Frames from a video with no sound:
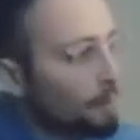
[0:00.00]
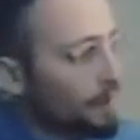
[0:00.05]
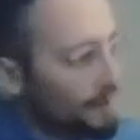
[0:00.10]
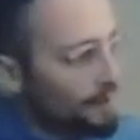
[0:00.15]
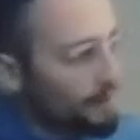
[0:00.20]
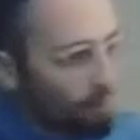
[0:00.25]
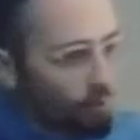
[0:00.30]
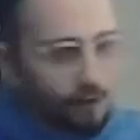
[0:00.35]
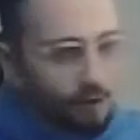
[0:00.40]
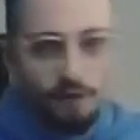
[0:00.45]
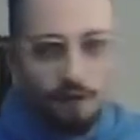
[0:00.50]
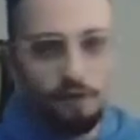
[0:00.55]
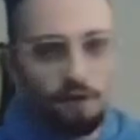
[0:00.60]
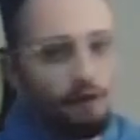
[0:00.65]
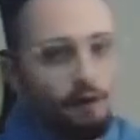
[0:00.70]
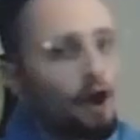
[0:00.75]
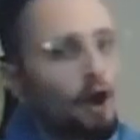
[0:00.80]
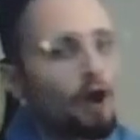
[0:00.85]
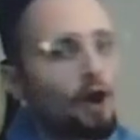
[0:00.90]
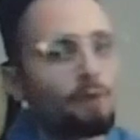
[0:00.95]
But it works
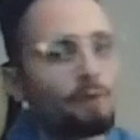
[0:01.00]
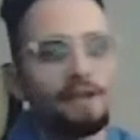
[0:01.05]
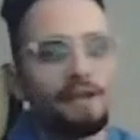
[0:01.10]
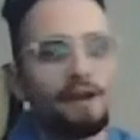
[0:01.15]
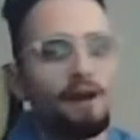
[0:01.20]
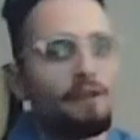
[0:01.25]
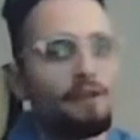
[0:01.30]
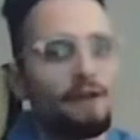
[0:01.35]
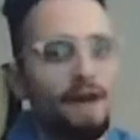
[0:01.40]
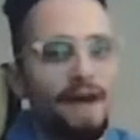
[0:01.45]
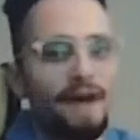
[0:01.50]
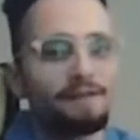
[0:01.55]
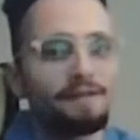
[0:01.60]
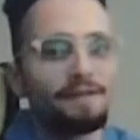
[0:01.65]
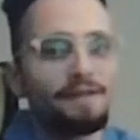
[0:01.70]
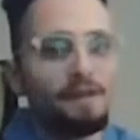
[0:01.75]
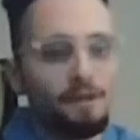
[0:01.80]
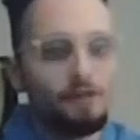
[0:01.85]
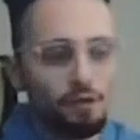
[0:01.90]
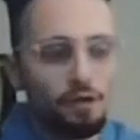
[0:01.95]
far beyond
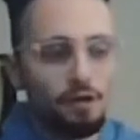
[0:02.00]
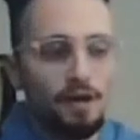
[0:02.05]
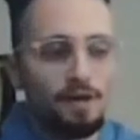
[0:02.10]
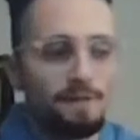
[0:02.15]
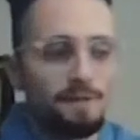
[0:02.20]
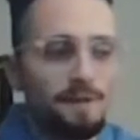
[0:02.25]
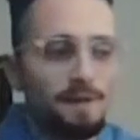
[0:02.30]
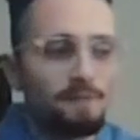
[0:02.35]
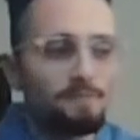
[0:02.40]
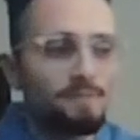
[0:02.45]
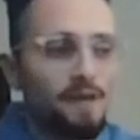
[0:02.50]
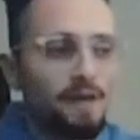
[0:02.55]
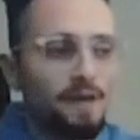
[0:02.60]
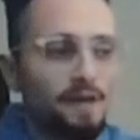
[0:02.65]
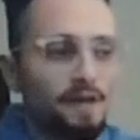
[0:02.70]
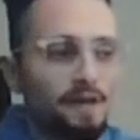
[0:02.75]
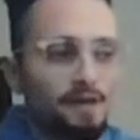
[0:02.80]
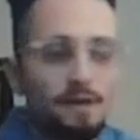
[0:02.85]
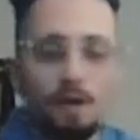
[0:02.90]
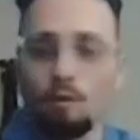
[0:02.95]
that, trust me.
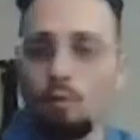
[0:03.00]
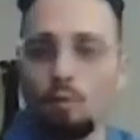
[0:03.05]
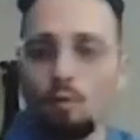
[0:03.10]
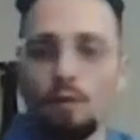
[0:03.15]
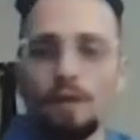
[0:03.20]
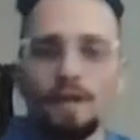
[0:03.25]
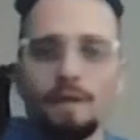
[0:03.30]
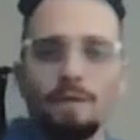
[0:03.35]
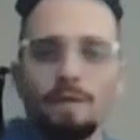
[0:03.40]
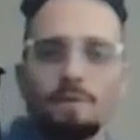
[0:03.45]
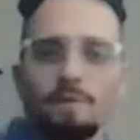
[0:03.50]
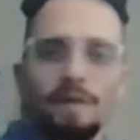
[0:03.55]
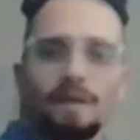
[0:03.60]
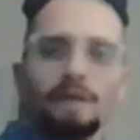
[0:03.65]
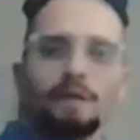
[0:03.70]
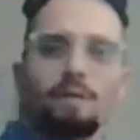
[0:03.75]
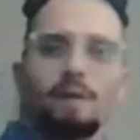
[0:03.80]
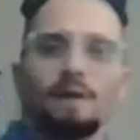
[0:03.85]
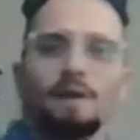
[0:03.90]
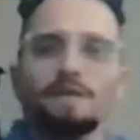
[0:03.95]
So we're going to be
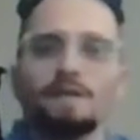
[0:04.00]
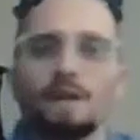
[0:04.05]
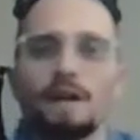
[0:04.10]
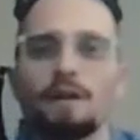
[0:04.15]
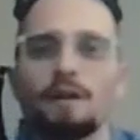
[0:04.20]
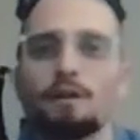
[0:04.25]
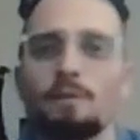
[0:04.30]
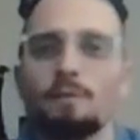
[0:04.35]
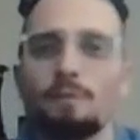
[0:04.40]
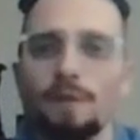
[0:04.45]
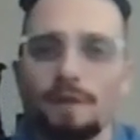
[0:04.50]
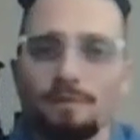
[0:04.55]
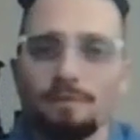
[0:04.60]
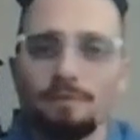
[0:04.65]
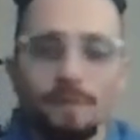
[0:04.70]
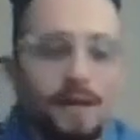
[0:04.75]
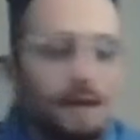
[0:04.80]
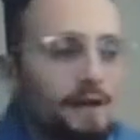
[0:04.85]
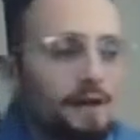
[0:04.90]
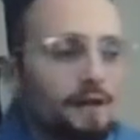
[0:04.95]
playing the Ponziani opening.